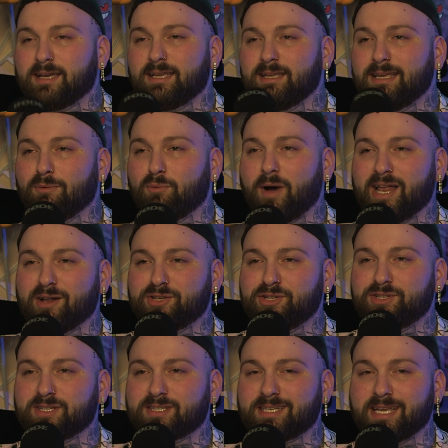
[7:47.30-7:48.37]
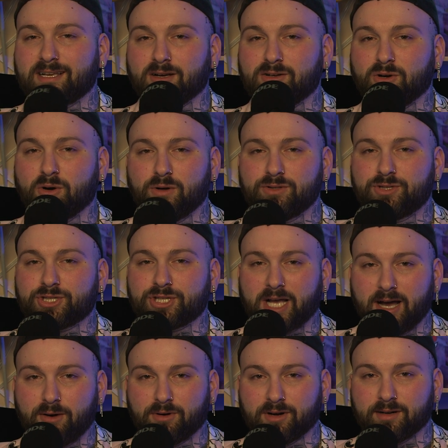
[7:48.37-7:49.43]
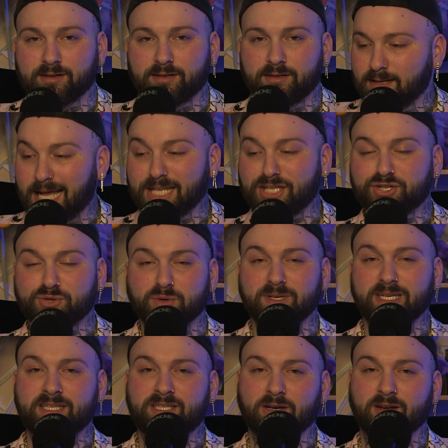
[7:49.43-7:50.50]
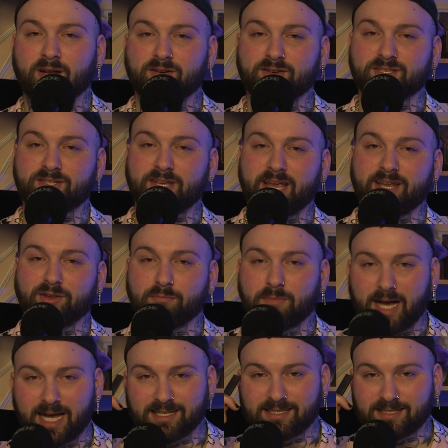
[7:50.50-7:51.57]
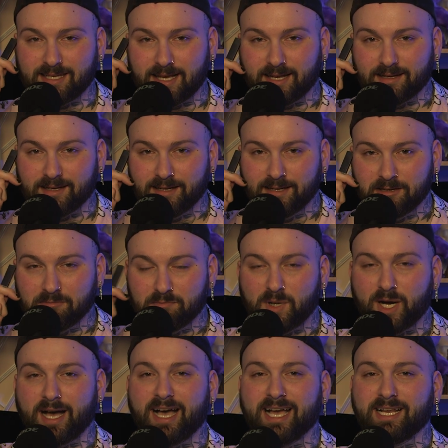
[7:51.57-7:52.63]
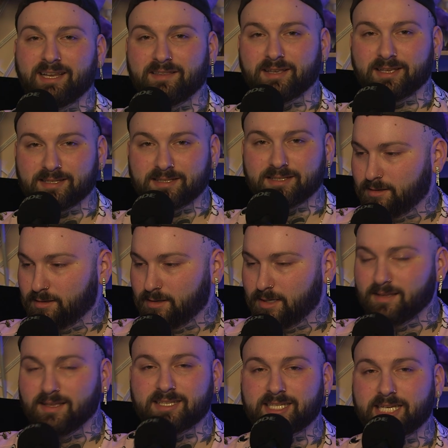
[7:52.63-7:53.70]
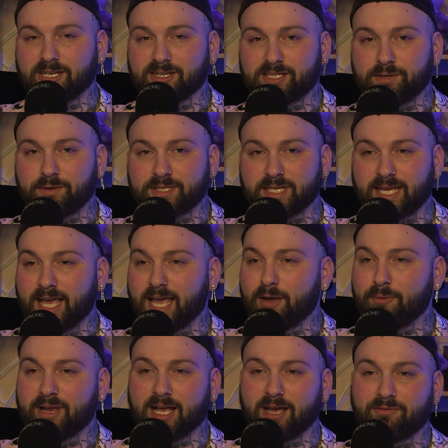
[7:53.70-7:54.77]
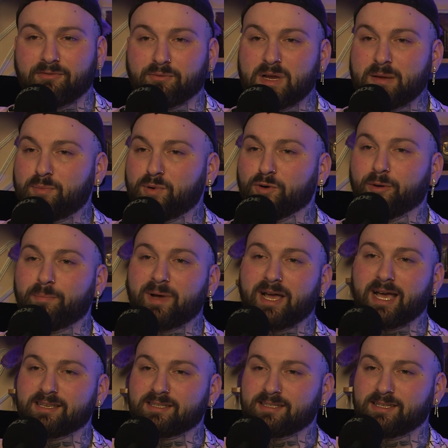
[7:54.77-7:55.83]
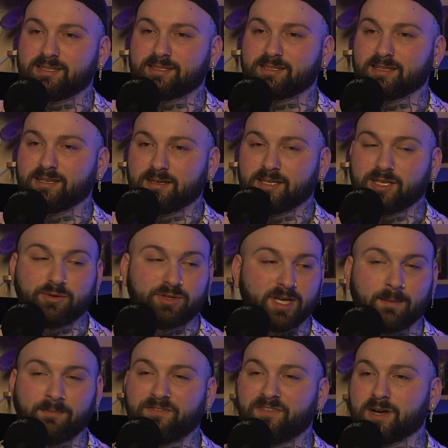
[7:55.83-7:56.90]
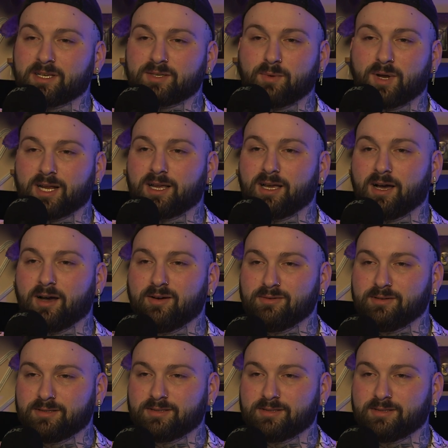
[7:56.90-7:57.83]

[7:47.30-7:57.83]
Yeah, why don't you just take a cold shower? I truly don't understand the mindset behind this. Unless TLC was like, hey, we got free pool passes. You dumb fucks want to go?